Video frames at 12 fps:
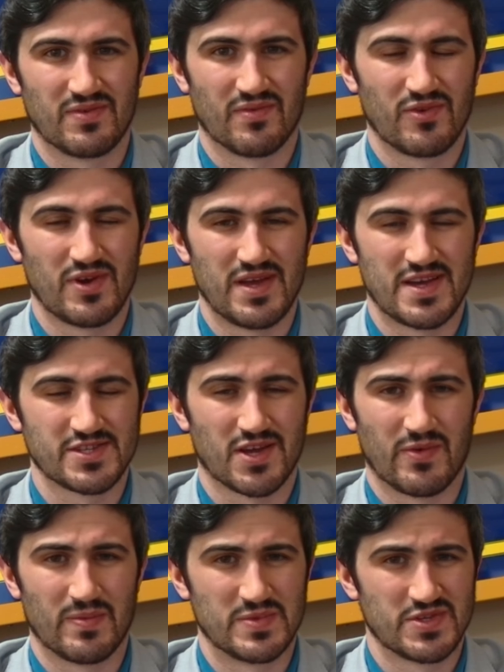for free. It has to
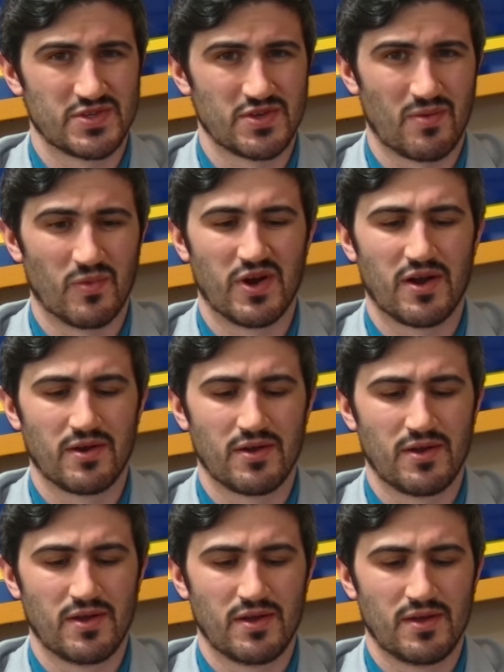come from somewhere.
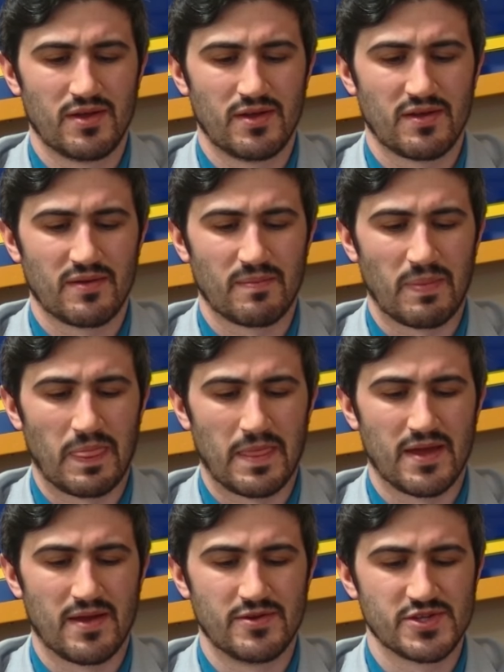
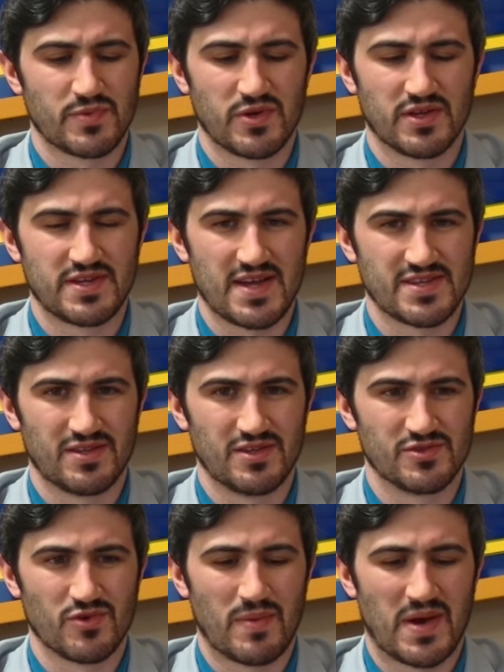And just putting a tax on
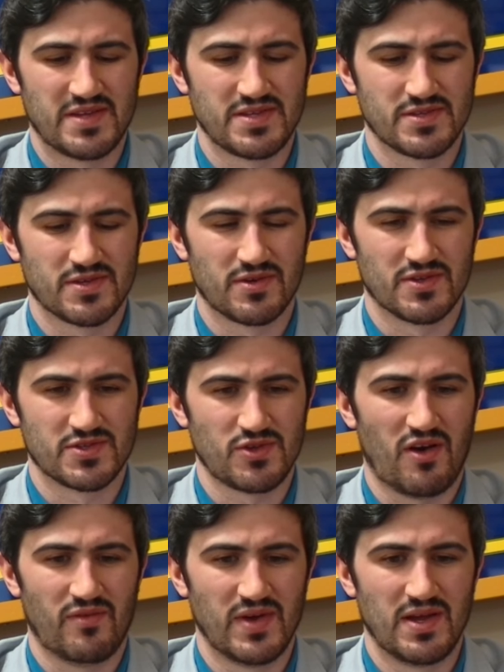these robots isn't going to
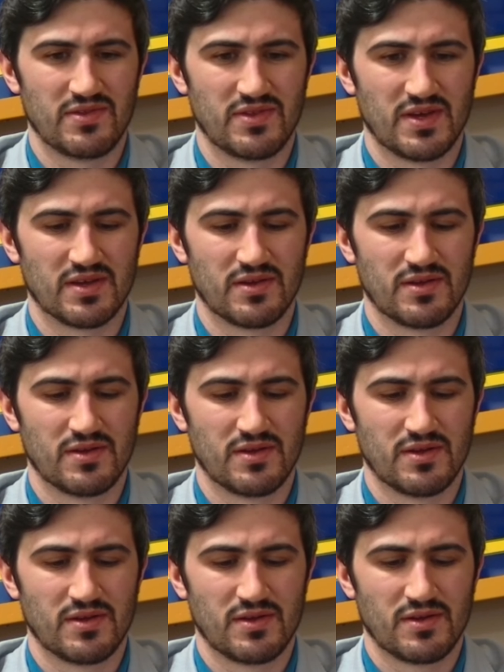solve anything.
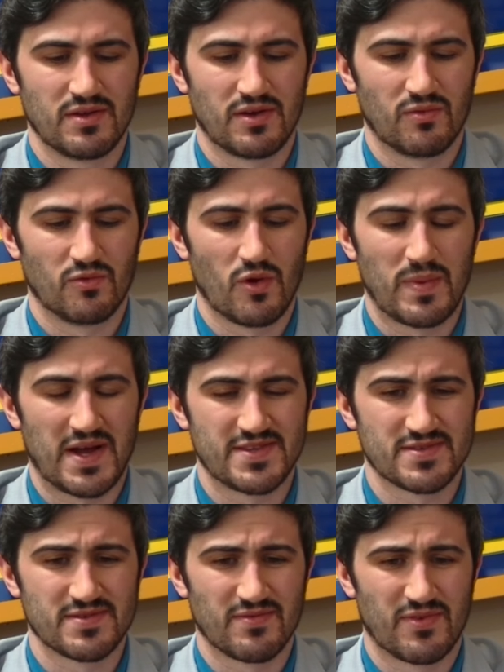
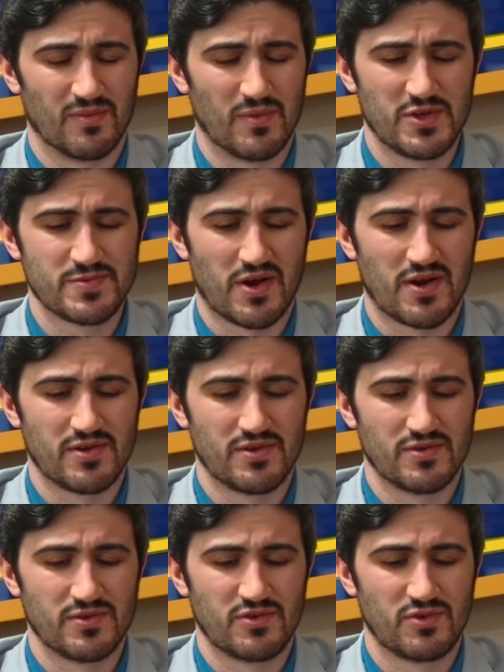Robots, for the most part,
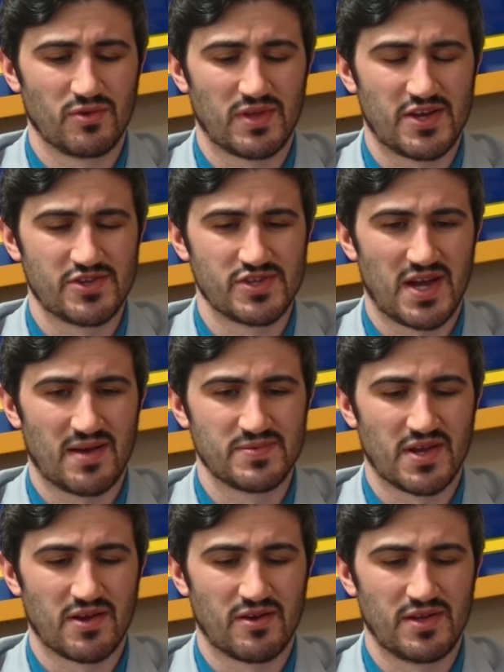do a lot of jobs
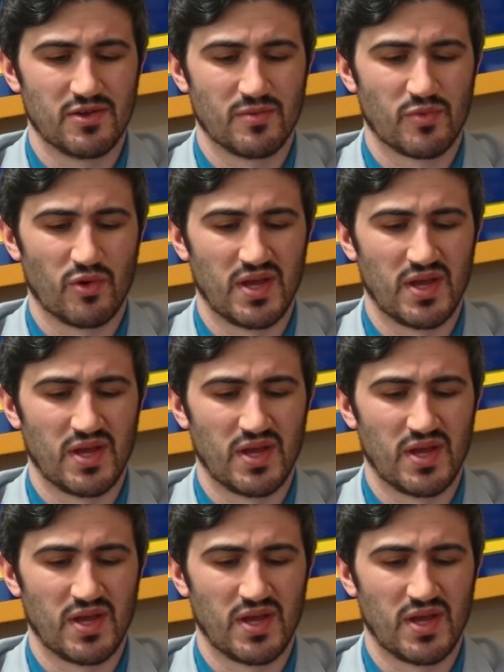that are either